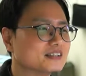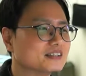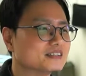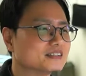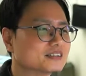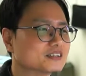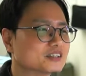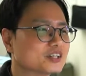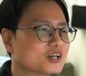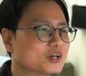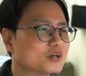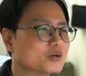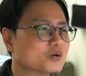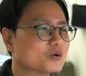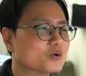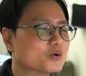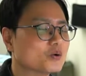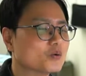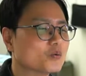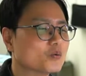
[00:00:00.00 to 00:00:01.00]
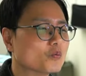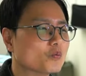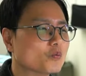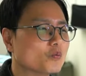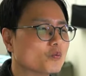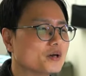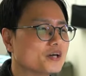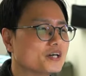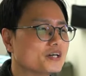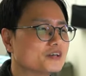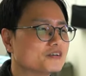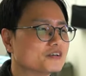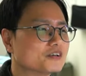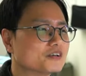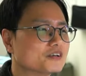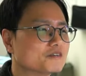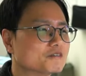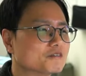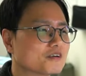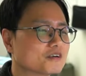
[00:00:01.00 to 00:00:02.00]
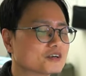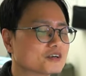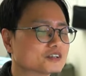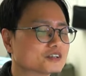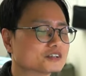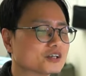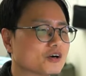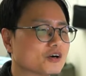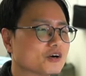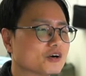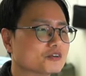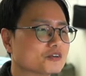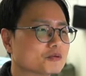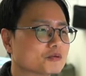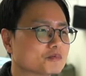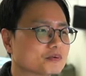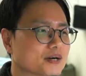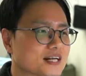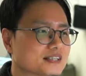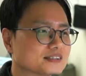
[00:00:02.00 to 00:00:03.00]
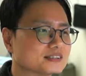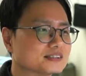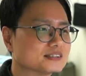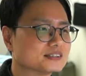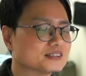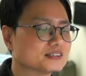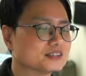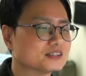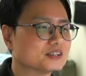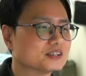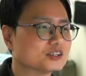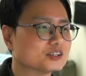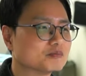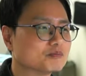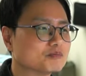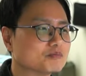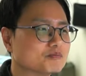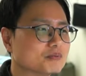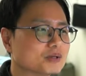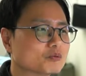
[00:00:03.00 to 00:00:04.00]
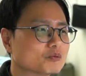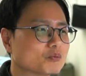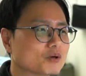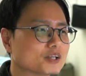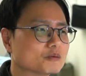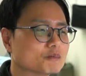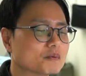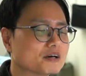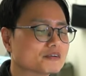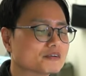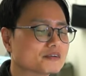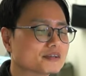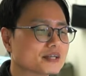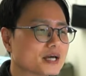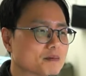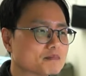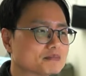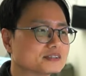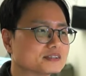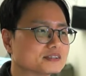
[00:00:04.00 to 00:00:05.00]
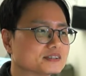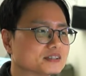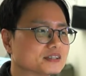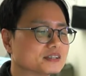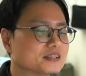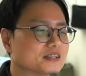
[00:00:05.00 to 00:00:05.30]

So we really focus on the breadth, but what about depth?